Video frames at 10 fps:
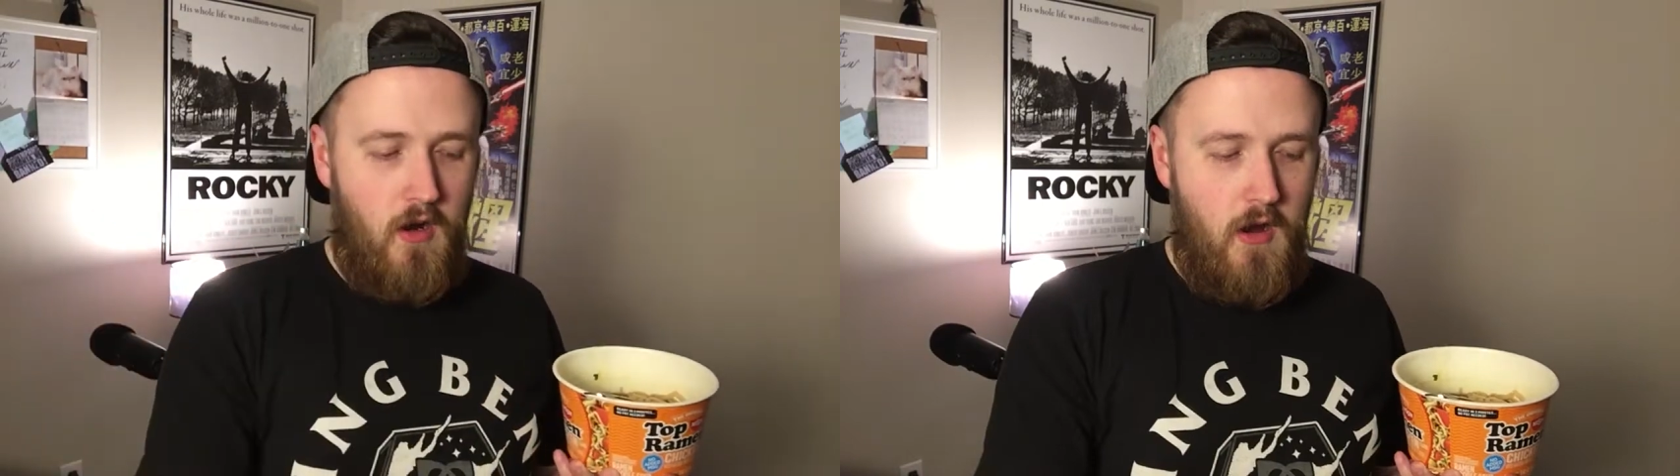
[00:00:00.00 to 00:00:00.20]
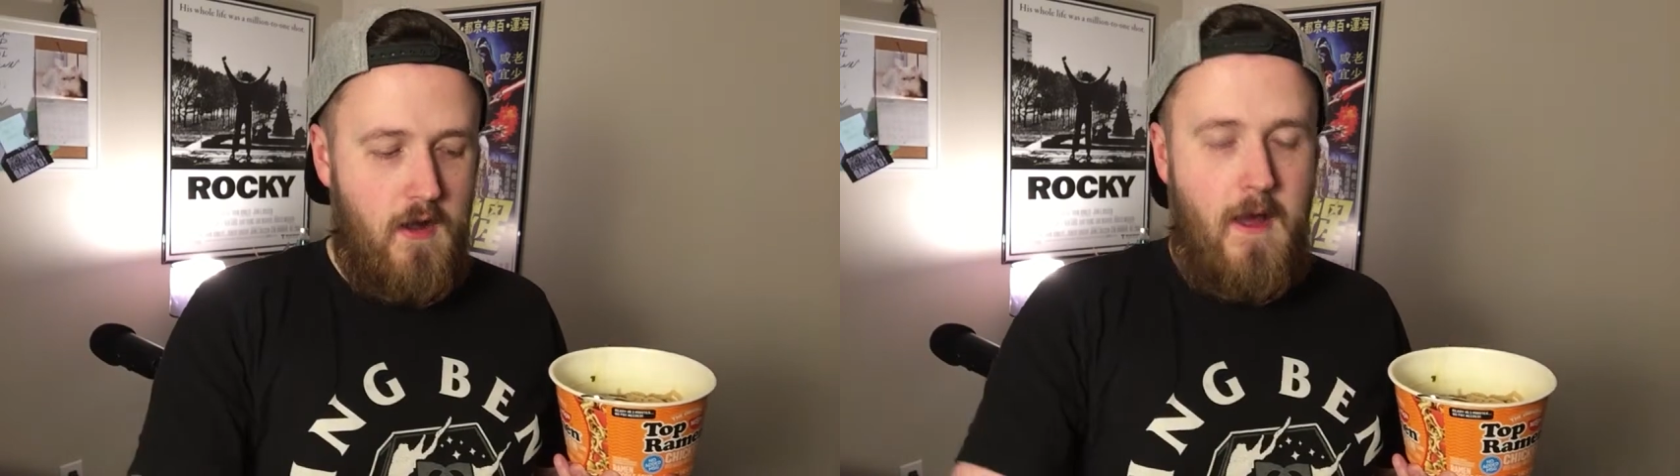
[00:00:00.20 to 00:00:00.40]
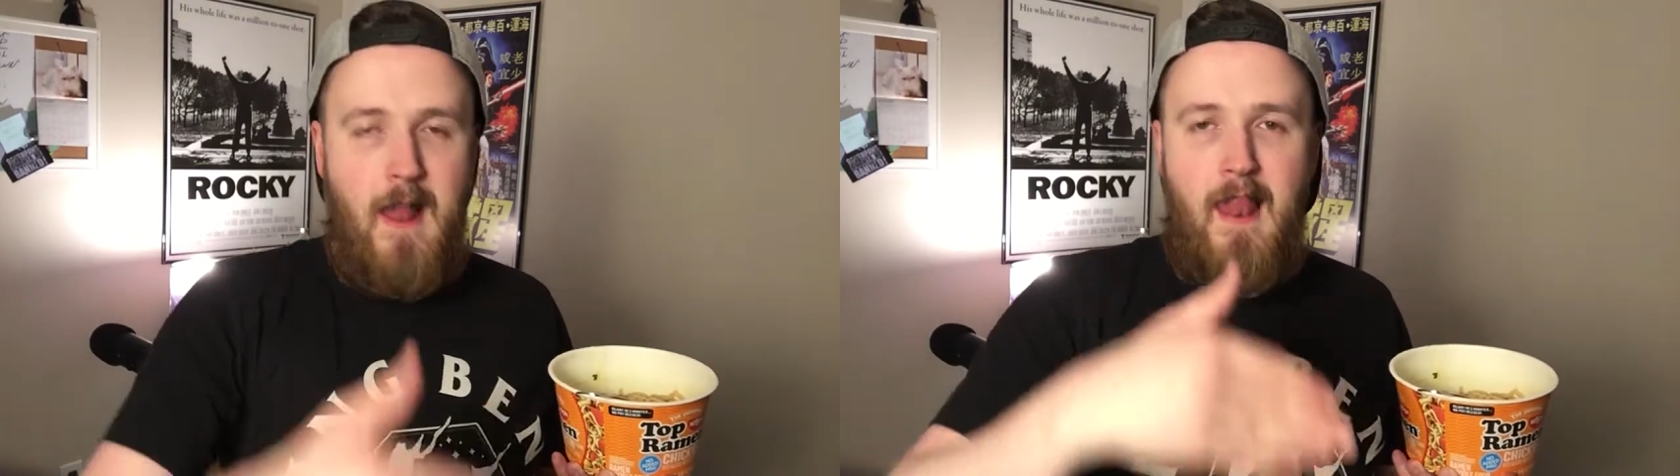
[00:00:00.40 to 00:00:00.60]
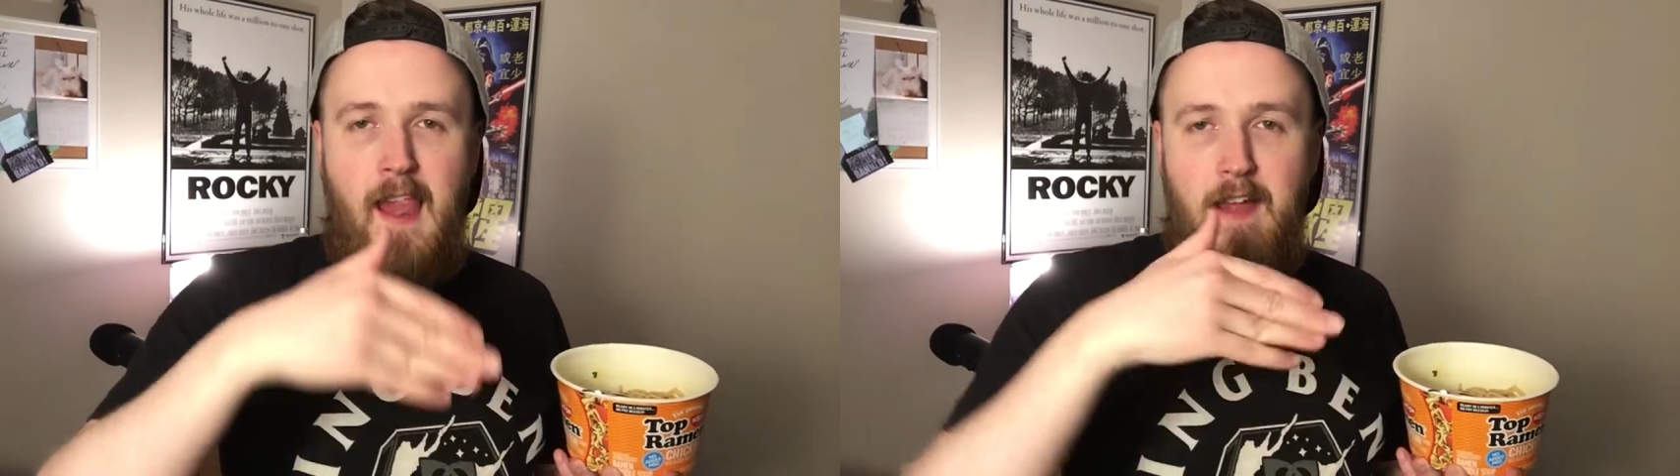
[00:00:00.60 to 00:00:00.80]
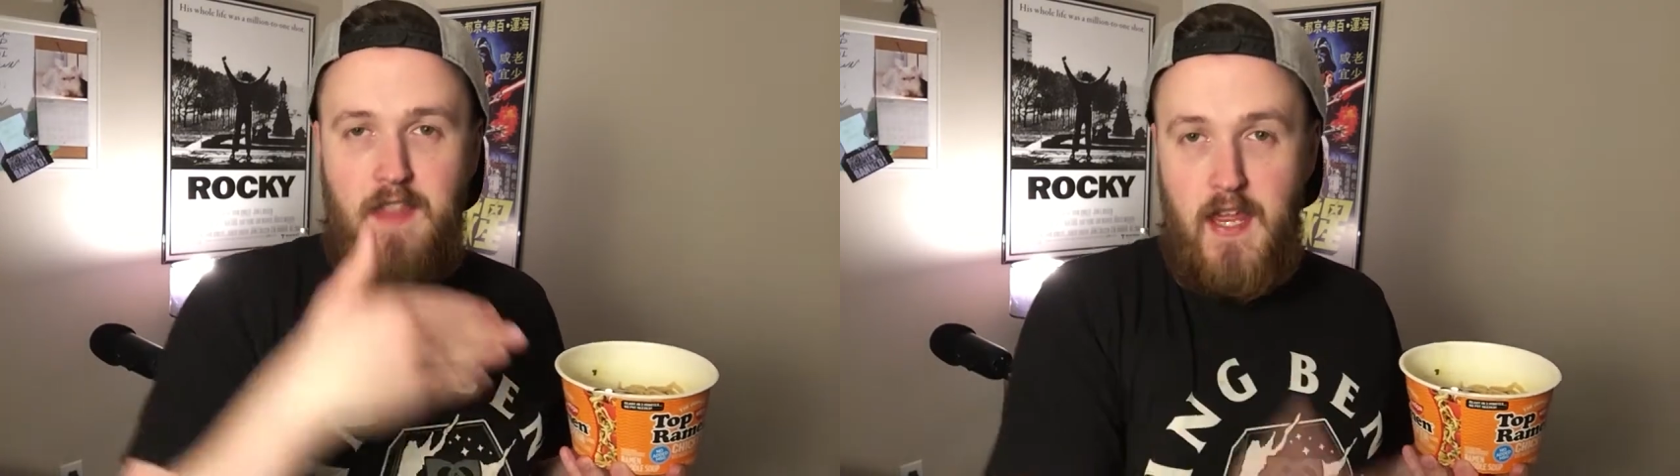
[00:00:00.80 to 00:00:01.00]
on
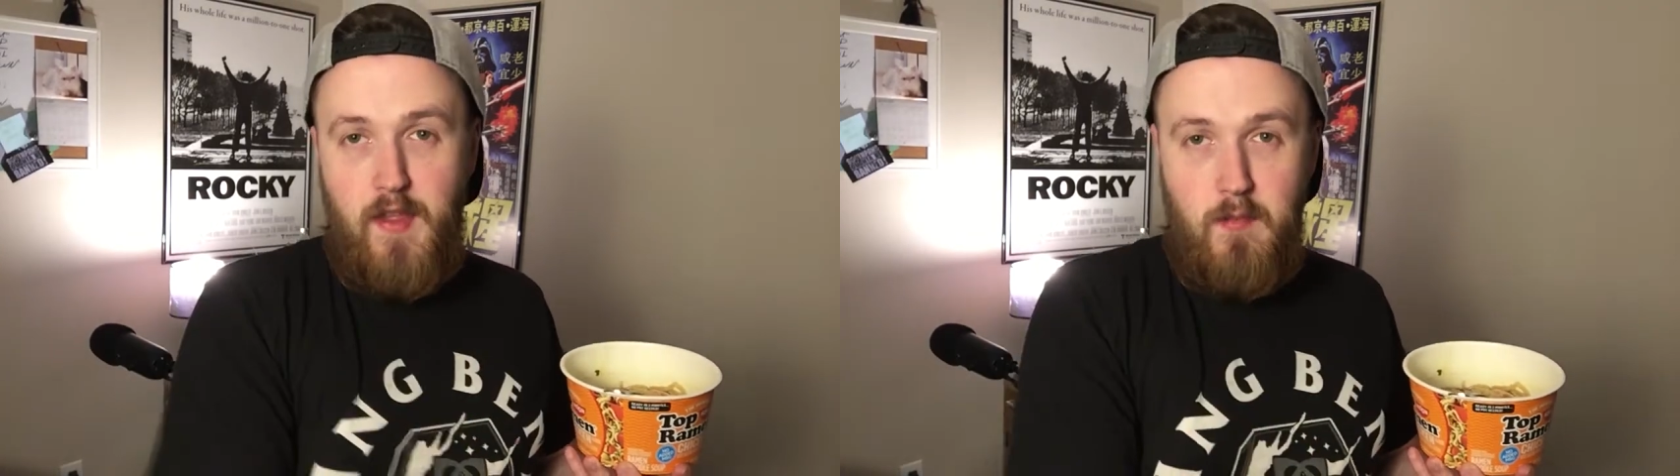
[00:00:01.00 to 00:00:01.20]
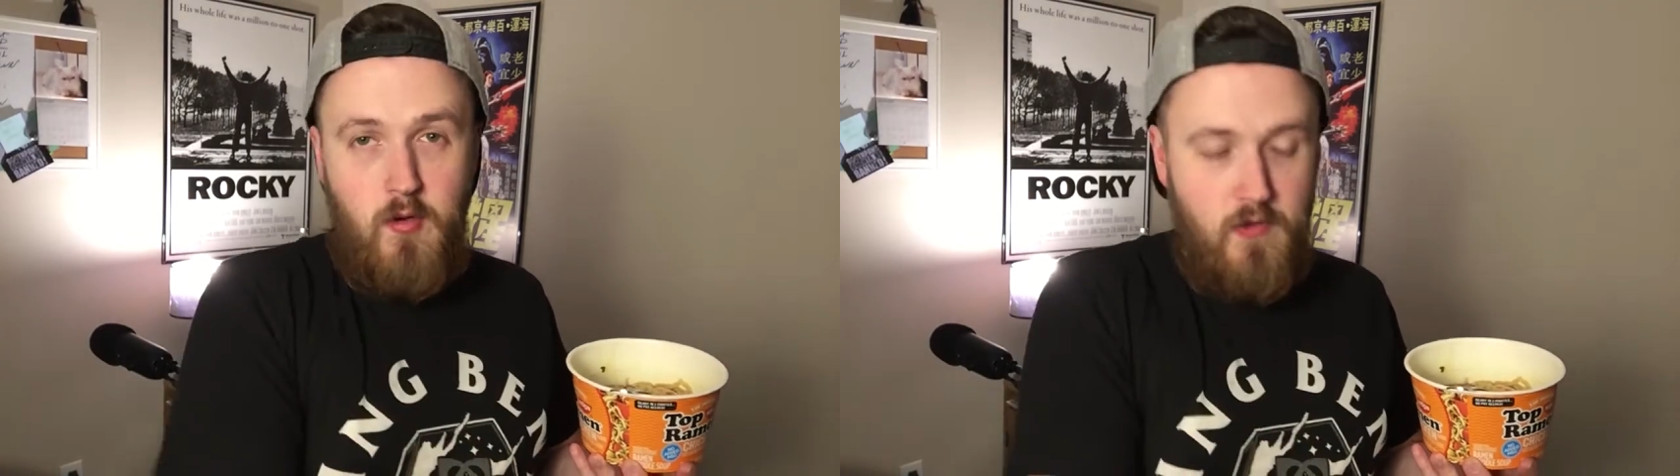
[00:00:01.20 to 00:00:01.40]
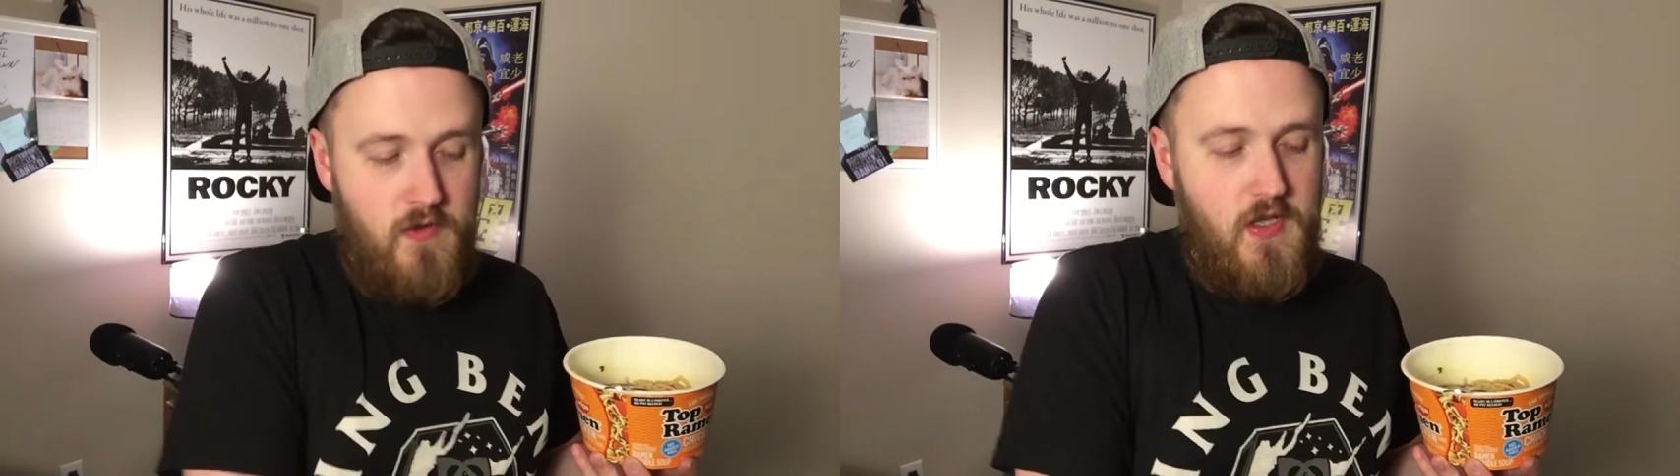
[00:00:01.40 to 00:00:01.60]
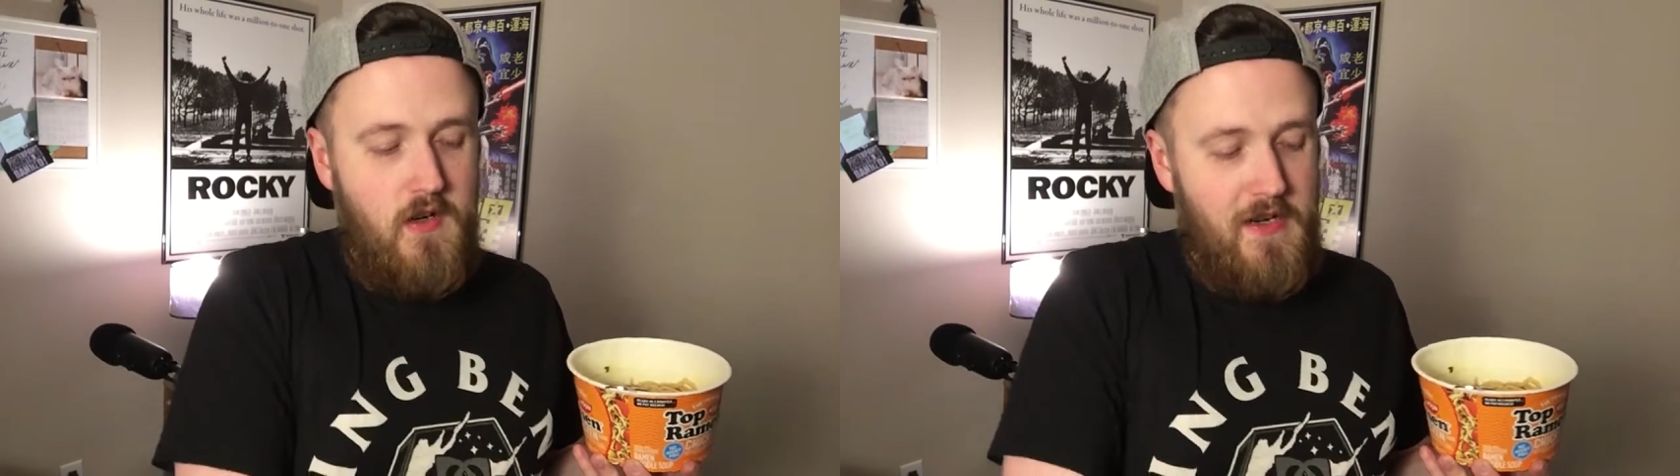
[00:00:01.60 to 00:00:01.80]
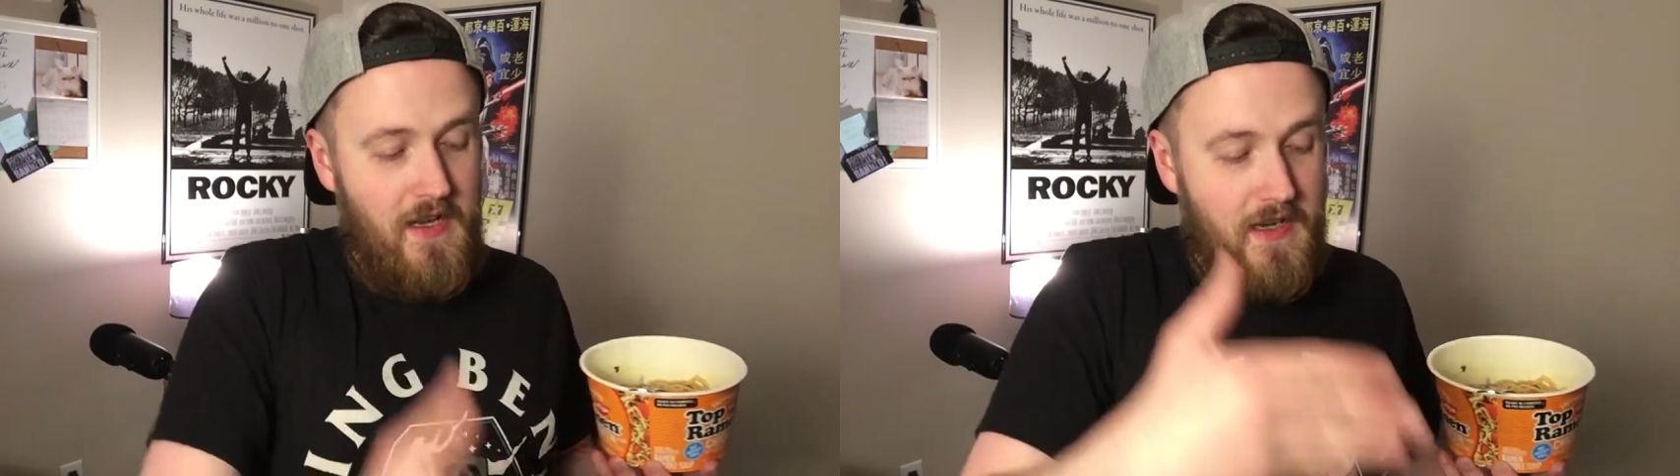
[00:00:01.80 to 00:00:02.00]
than the Maruchan.